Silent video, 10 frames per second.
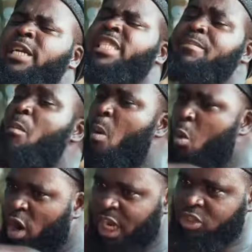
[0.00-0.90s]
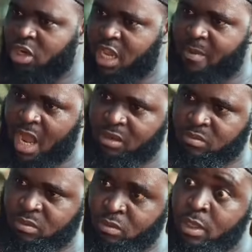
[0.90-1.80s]
Get them about working and sorry,
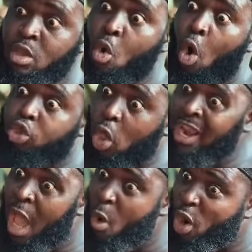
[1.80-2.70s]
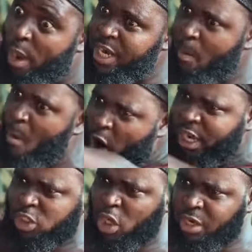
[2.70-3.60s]
Eba. But don't let anyone know about
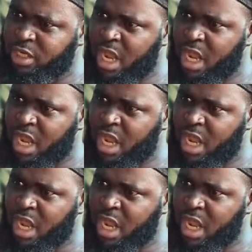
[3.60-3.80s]
working and sorry,